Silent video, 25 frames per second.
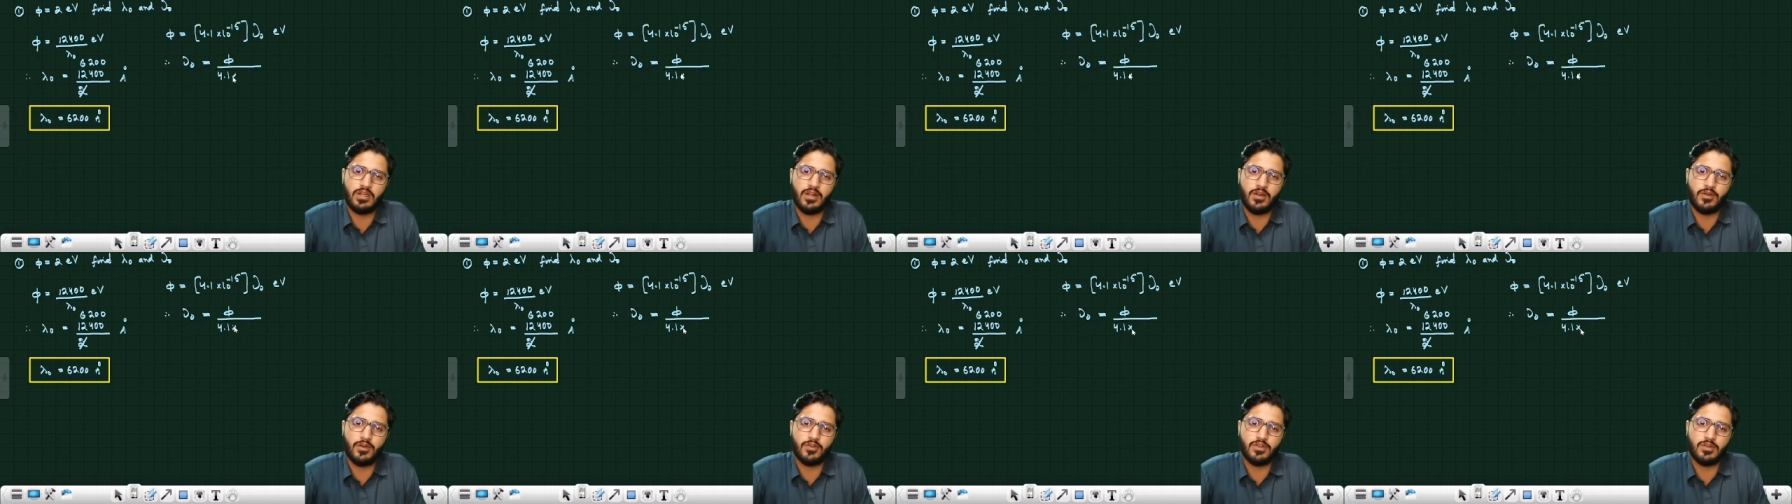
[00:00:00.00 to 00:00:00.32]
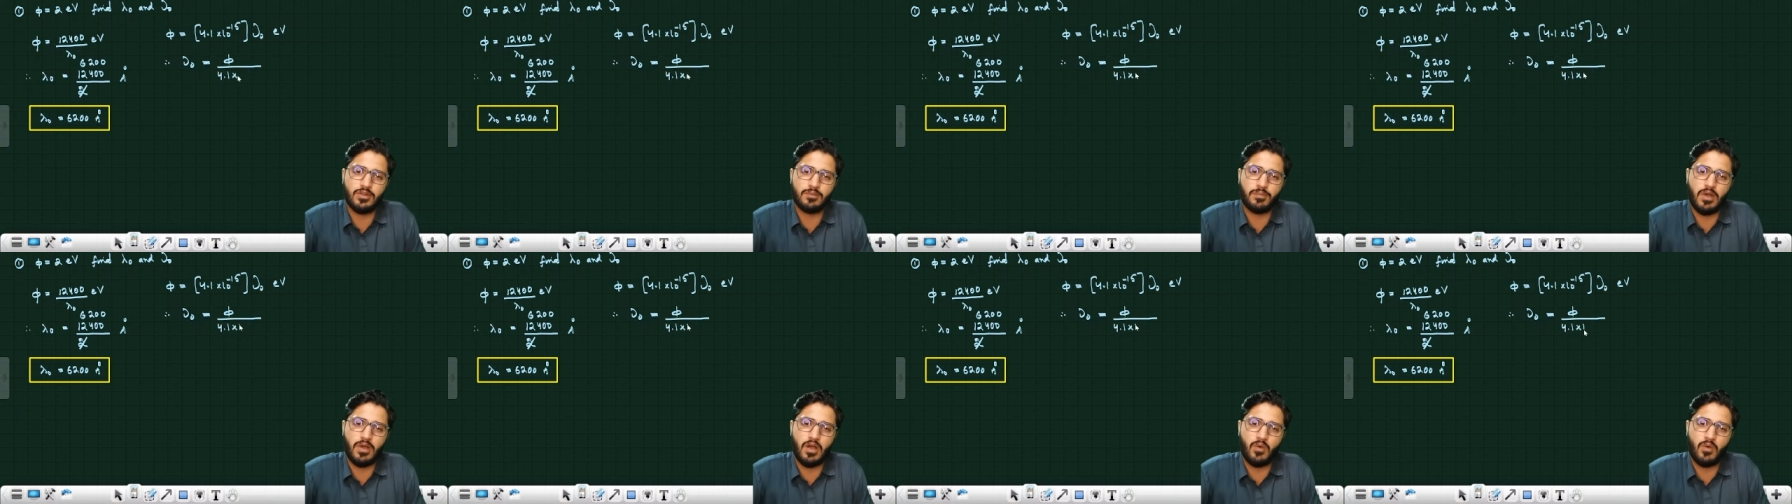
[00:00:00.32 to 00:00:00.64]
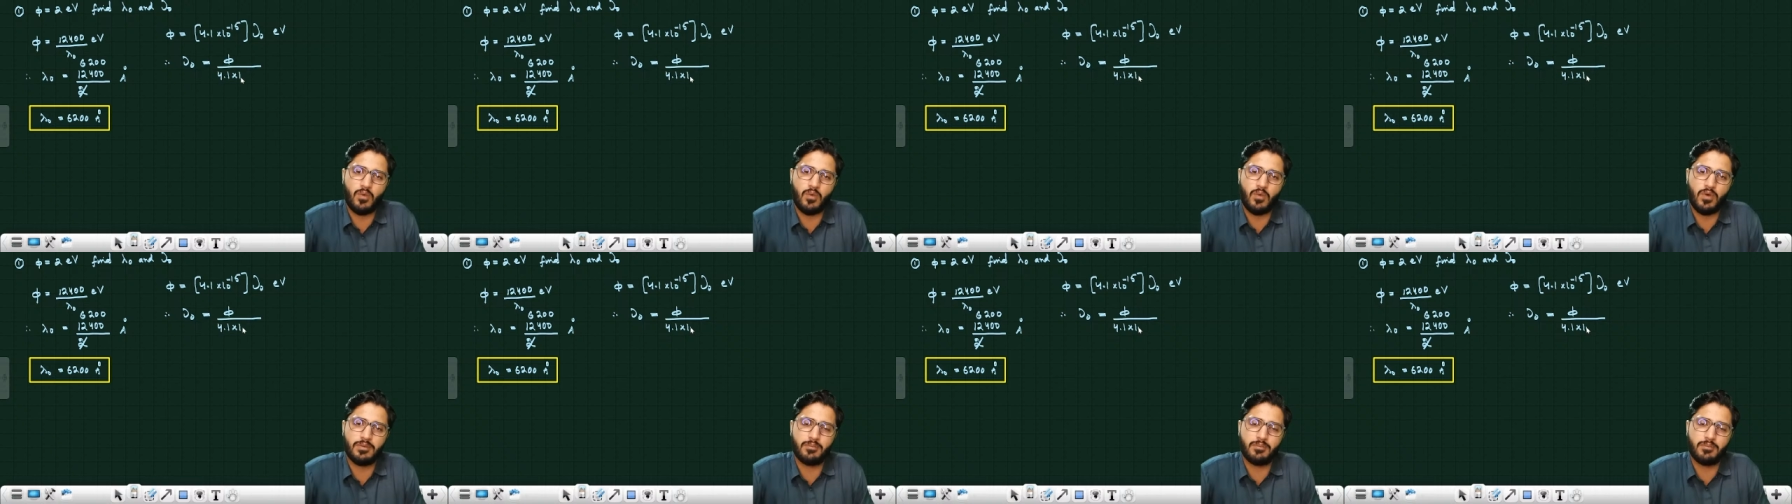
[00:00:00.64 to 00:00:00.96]
10 to the
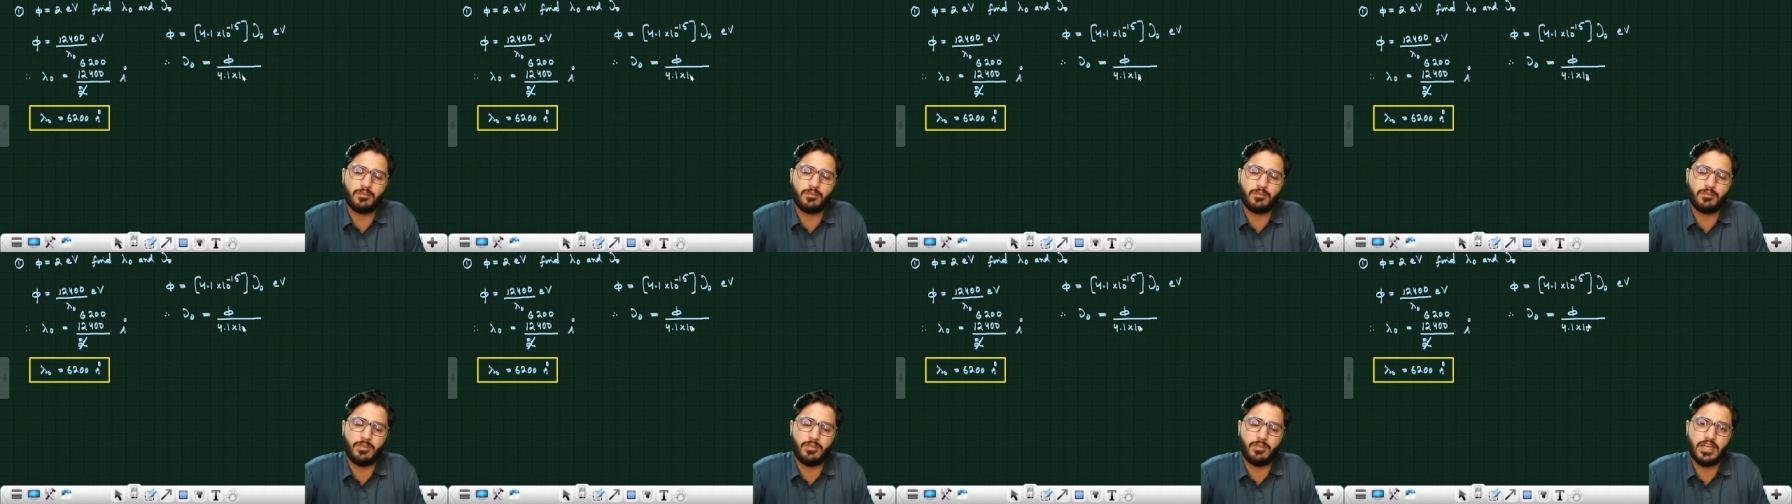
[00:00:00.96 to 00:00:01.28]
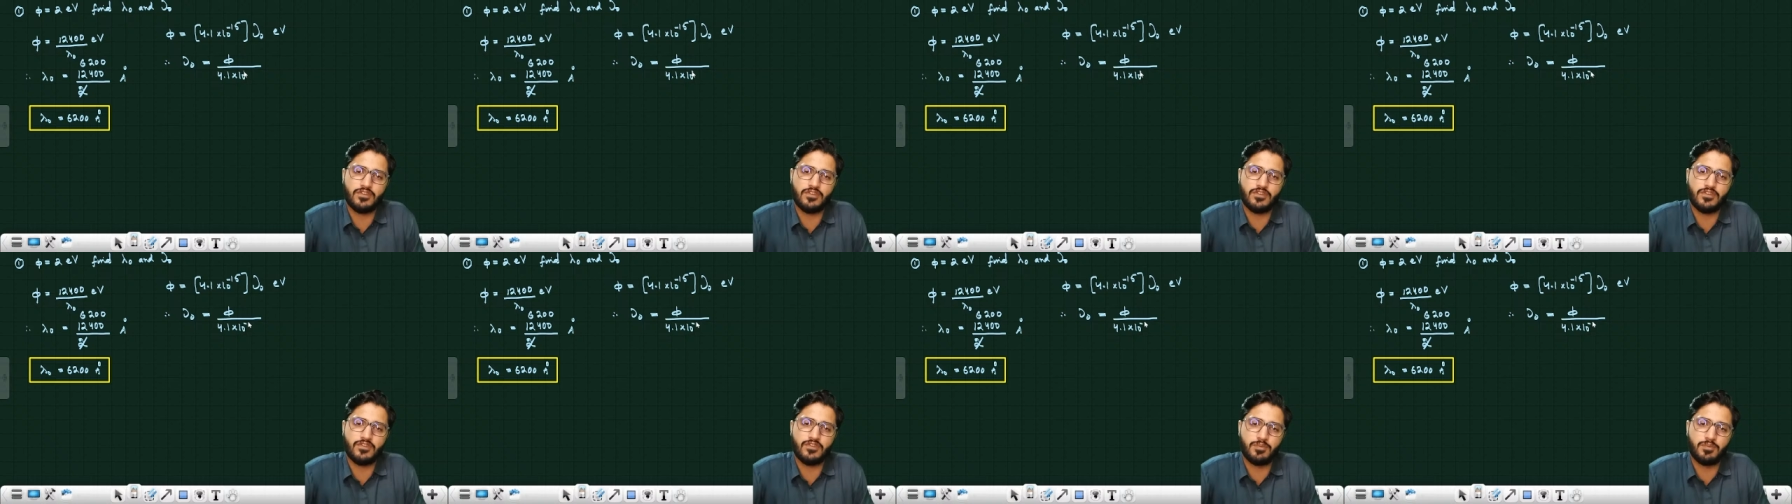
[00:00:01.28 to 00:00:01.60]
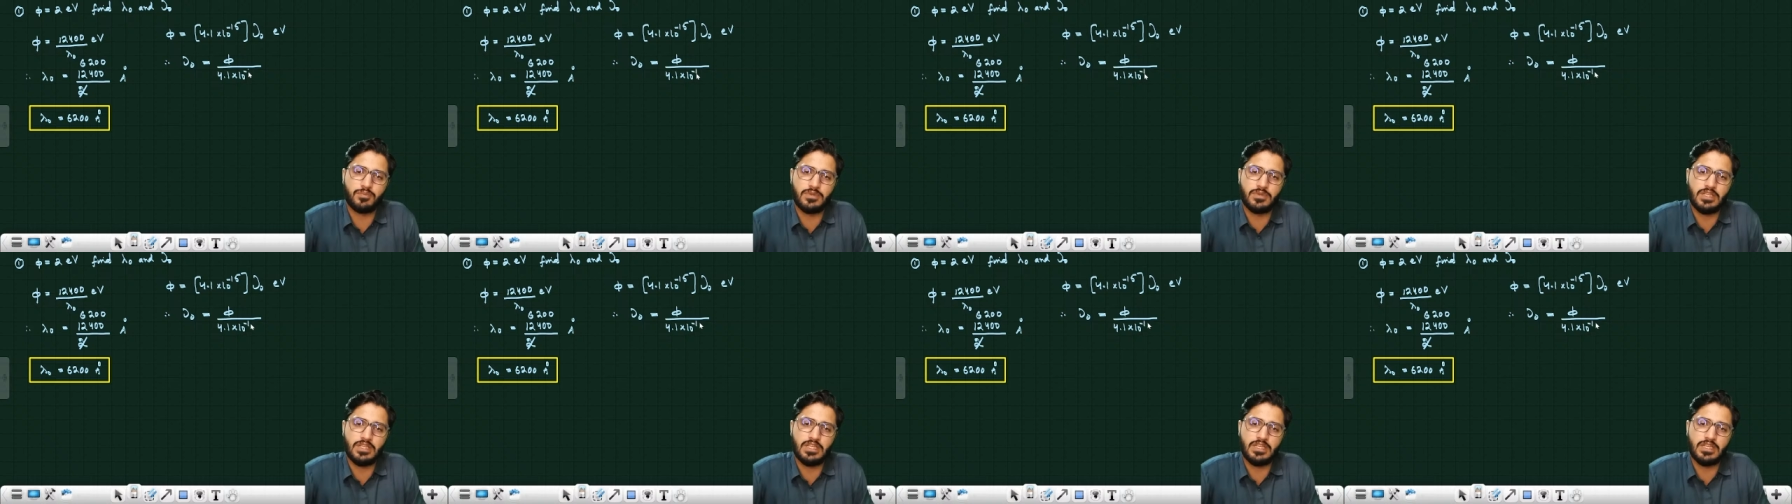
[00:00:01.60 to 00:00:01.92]
power minus
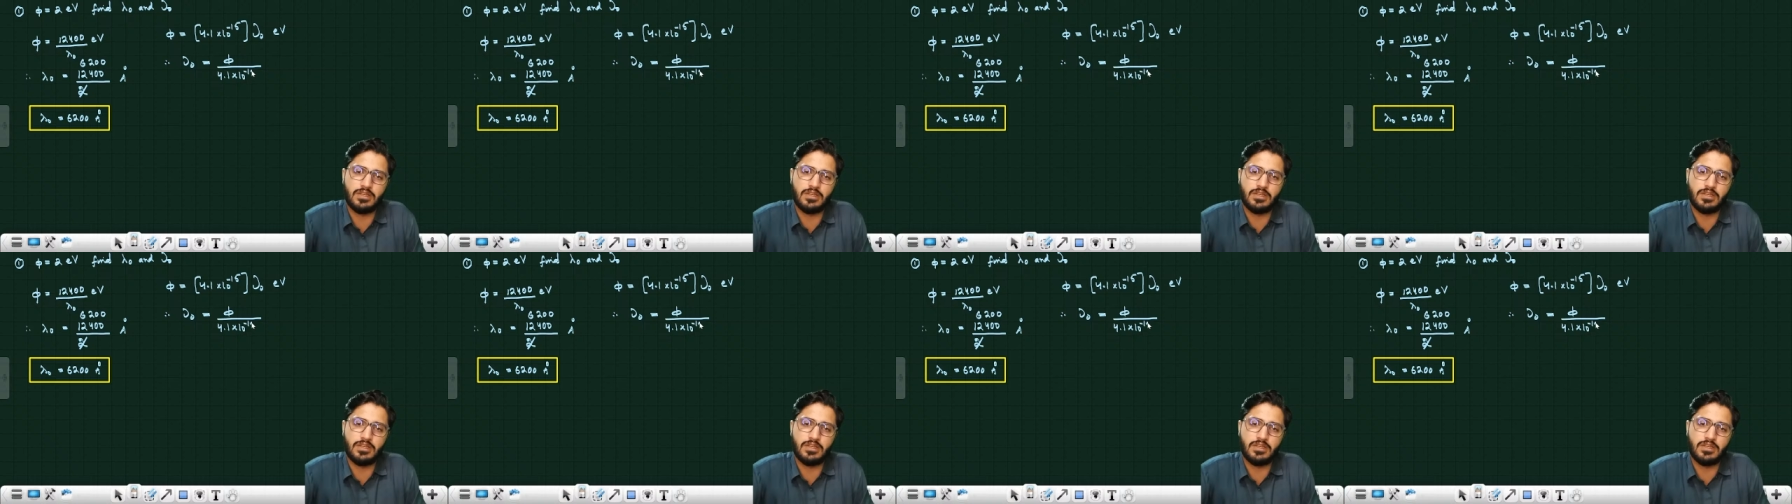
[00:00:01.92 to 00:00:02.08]
15.